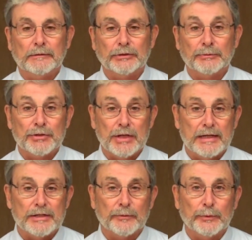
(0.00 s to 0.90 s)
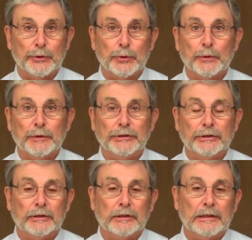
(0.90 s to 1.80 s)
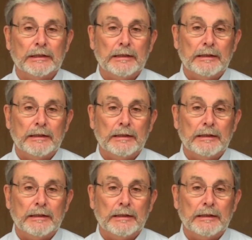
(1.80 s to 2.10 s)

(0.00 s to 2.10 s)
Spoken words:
signs of manure reaching a